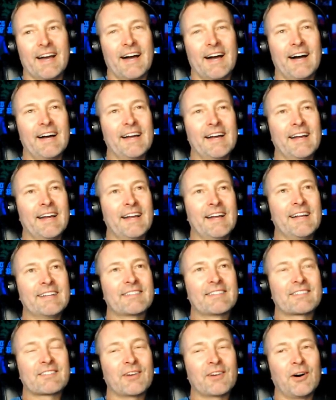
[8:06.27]
Yeah.
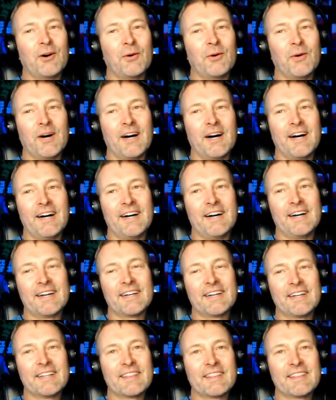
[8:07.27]
And so